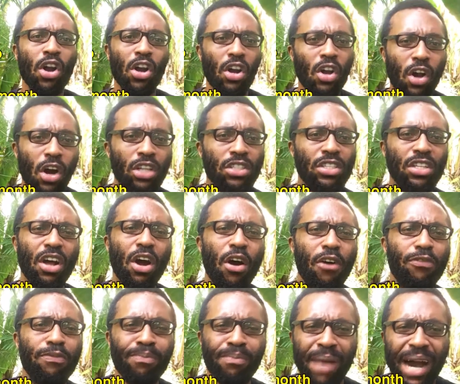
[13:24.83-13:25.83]
lot
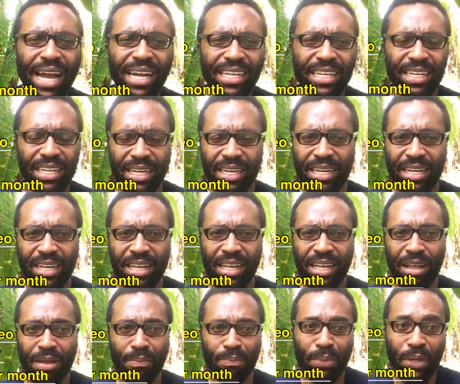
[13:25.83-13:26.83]
of money,
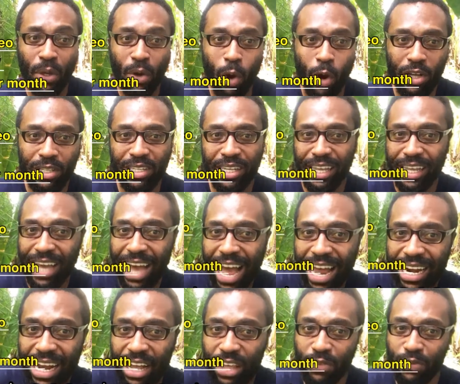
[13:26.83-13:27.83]
because in
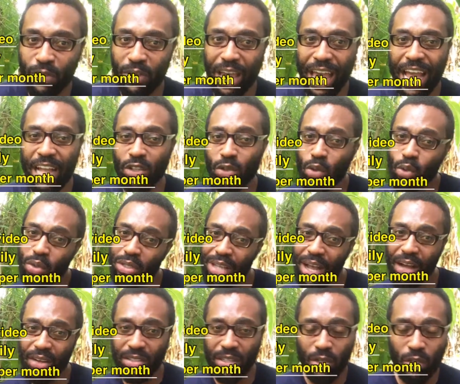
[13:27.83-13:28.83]
Ghana if you earn
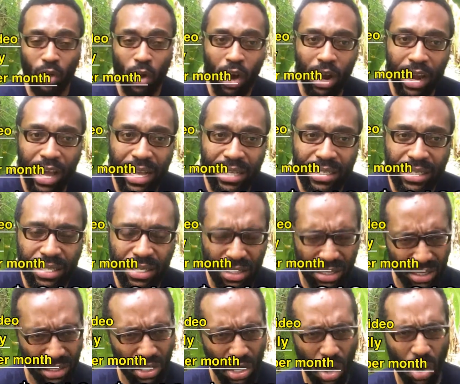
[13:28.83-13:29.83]
$2,000,
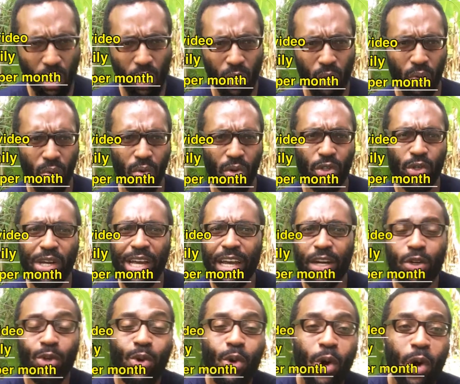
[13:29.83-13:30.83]
yo, you
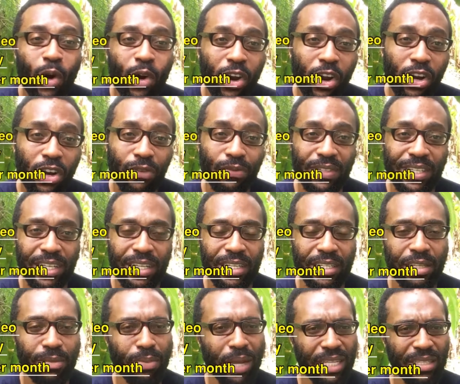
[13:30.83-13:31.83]
can do a whole lot of
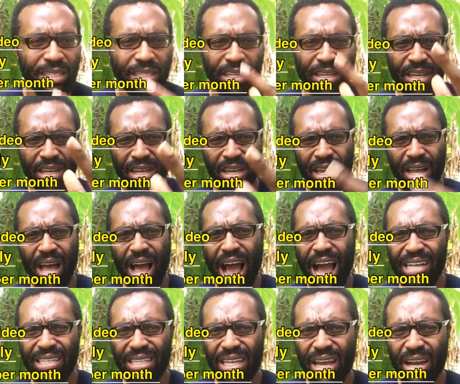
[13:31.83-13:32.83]
things. But
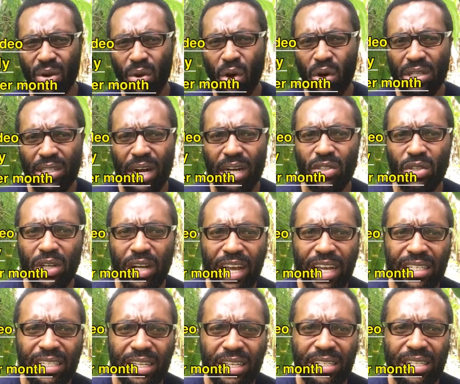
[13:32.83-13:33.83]
I say
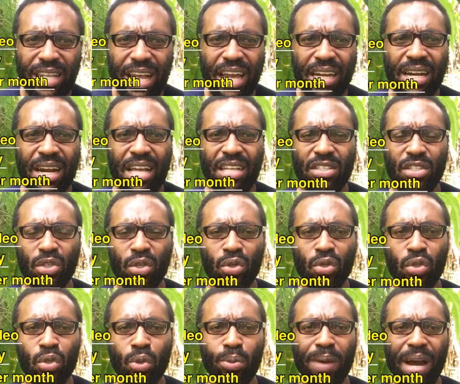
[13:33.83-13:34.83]
congratulations, Headless
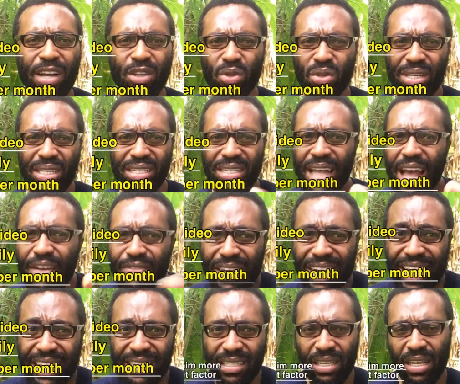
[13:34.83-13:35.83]
YouTuber, you deserve
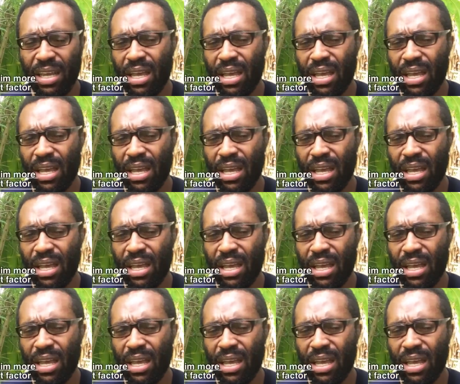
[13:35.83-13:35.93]
this